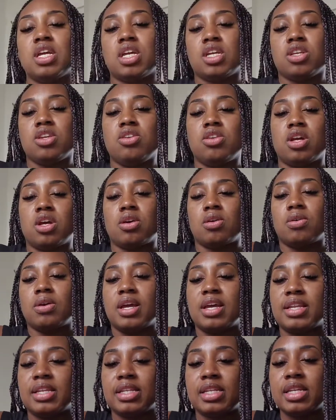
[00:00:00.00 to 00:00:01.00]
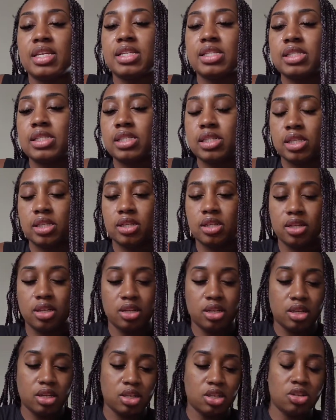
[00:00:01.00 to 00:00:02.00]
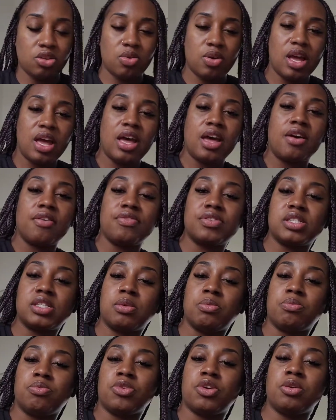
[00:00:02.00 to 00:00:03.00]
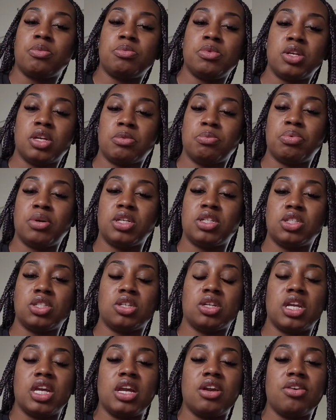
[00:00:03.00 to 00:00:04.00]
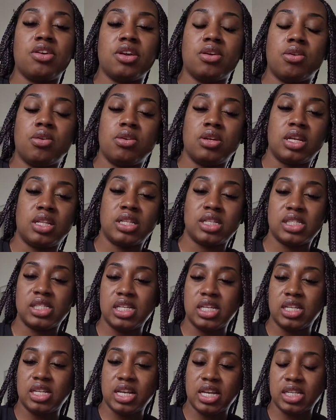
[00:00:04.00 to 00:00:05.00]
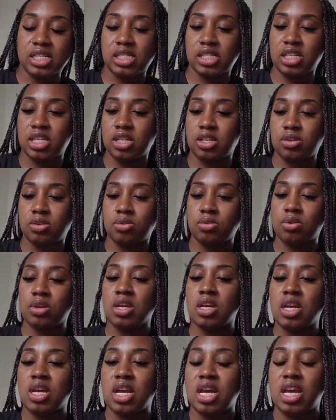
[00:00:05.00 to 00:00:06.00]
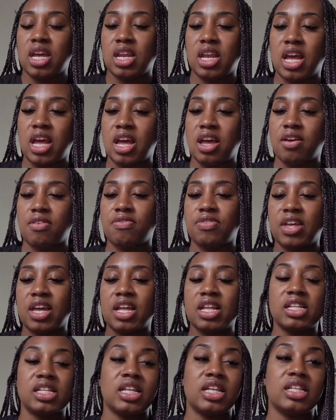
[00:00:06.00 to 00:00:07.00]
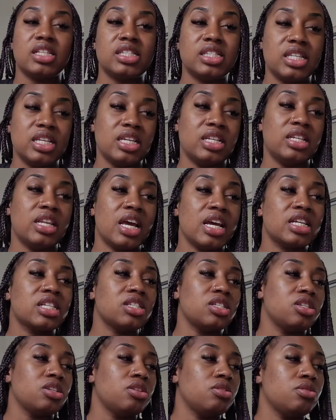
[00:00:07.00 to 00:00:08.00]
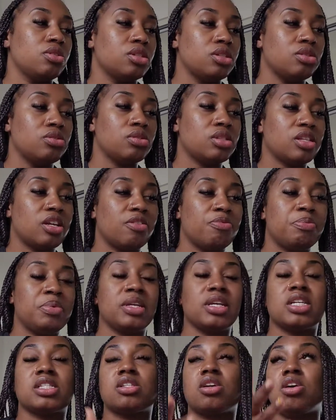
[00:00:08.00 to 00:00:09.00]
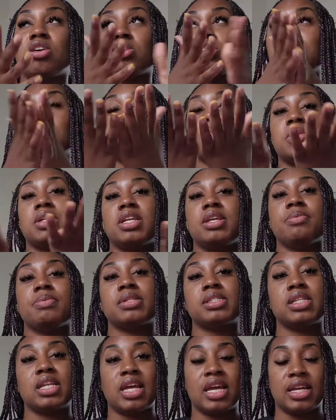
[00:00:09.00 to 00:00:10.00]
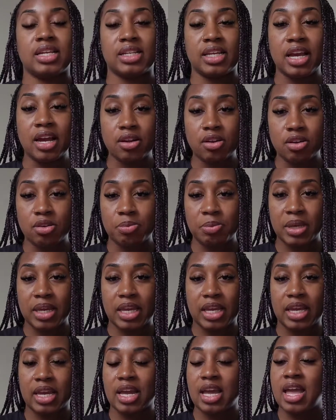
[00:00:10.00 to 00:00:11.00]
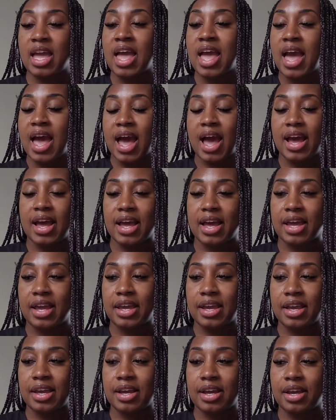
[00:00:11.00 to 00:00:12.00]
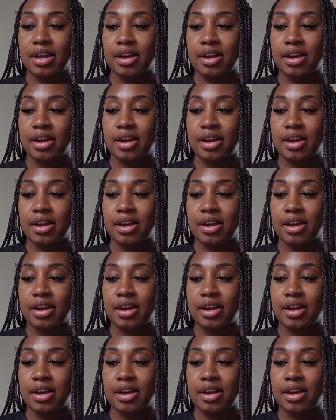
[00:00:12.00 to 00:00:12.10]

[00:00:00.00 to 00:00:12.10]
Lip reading: you know, at least you'll have some room. You can put your carry-on in the seat next to you and have that seat next to you to do stuff. Because also when he was laying down on me, I